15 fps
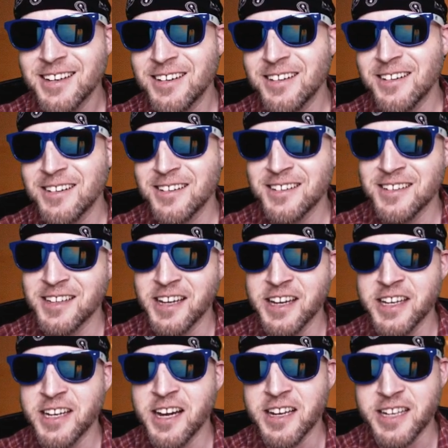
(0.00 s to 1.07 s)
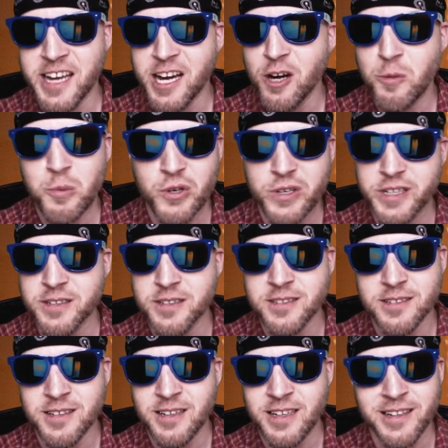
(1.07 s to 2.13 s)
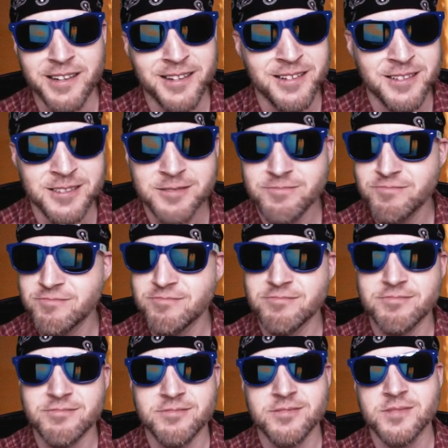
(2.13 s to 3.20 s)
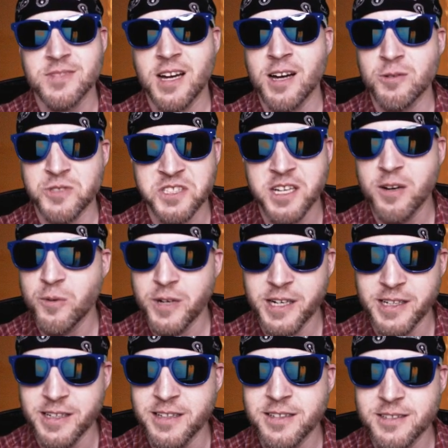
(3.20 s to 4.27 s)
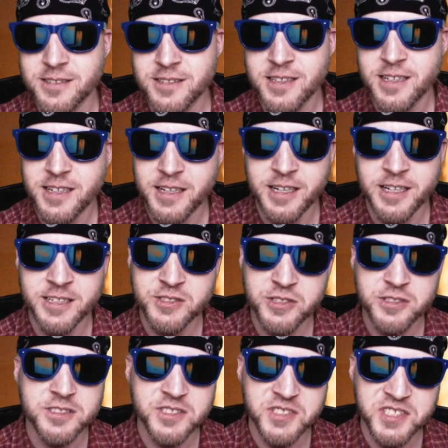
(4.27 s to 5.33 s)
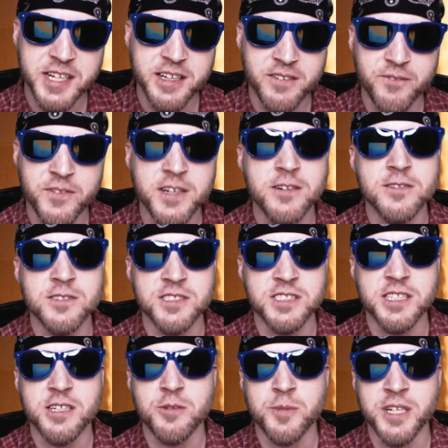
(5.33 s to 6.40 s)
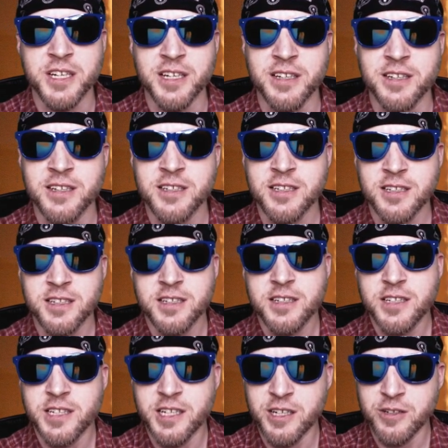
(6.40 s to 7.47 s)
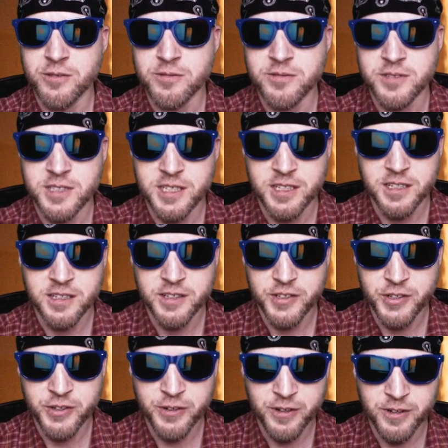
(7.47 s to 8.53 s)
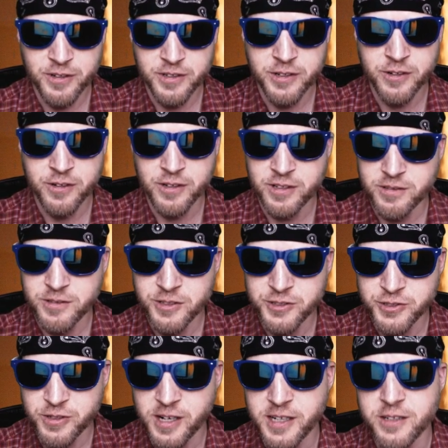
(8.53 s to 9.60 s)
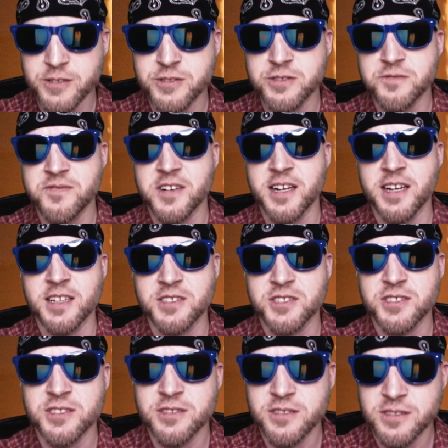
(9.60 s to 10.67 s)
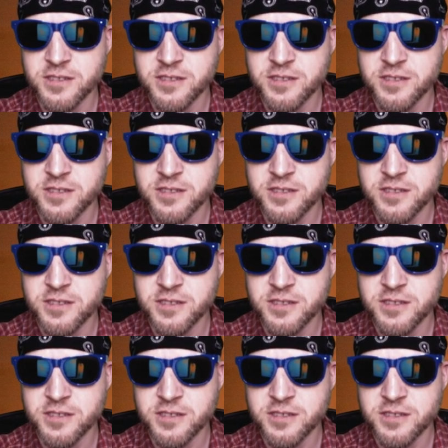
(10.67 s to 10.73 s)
And I cowboyed it, and I was not ready. And it took the second fail to tell me, you know, you're trying to go too fast.